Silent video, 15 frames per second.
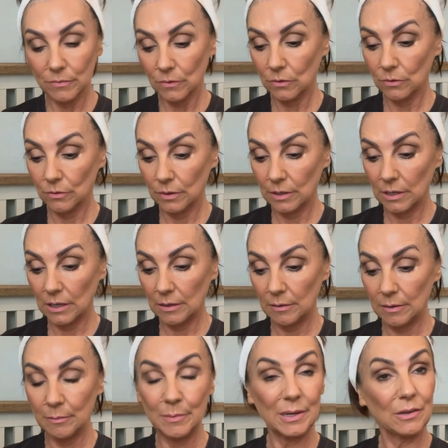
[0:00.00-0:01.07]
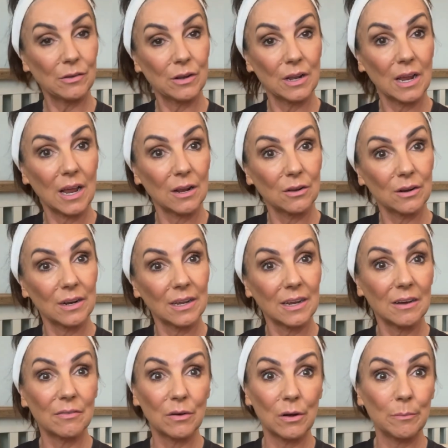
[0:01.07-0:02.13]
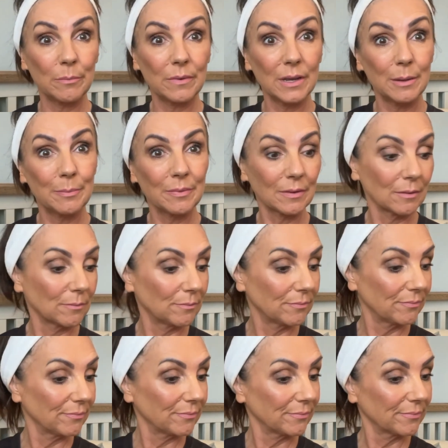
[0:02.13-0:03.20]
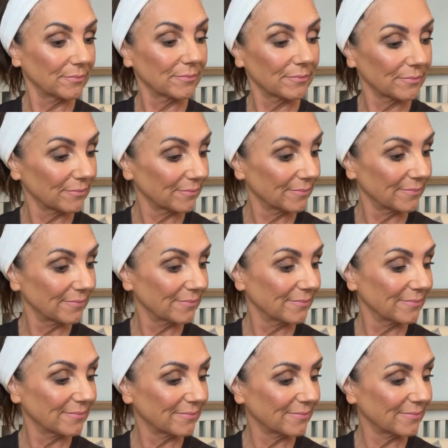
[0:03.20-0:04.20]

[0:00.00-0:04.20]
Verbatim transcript: So immediately I look like I've got lips. So